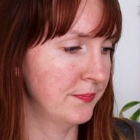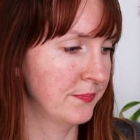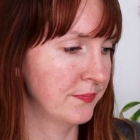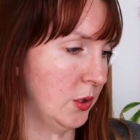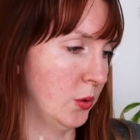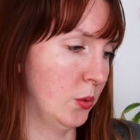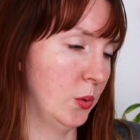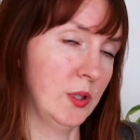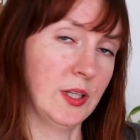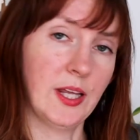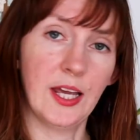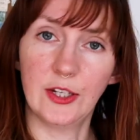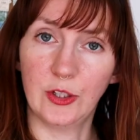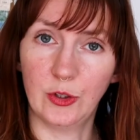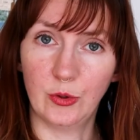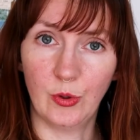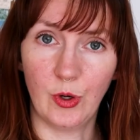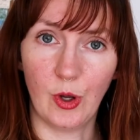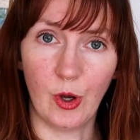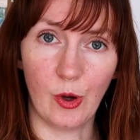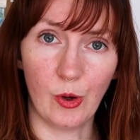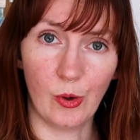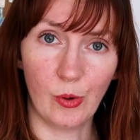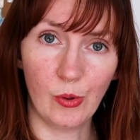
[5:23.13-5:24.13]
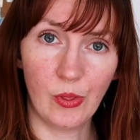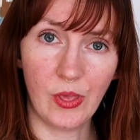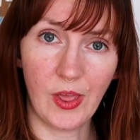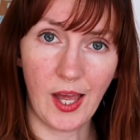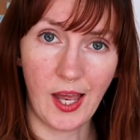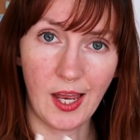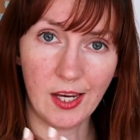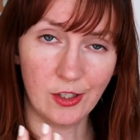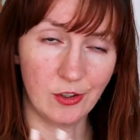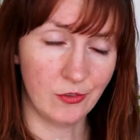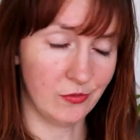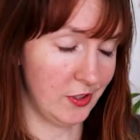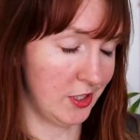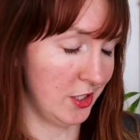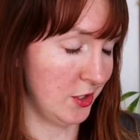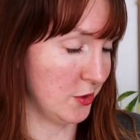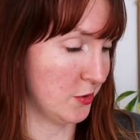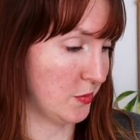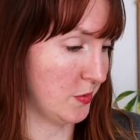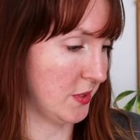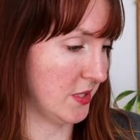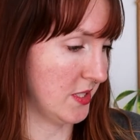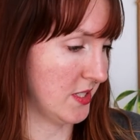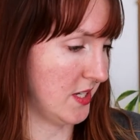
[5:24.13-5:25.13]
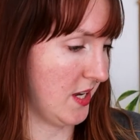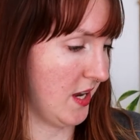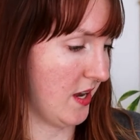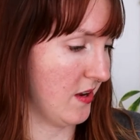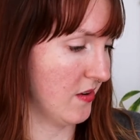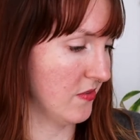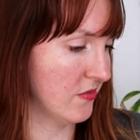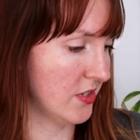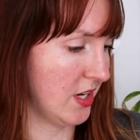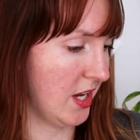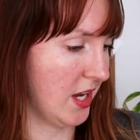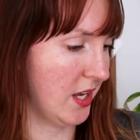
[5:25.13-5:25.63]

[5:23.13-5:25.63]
It'll let you know that your video's been saved,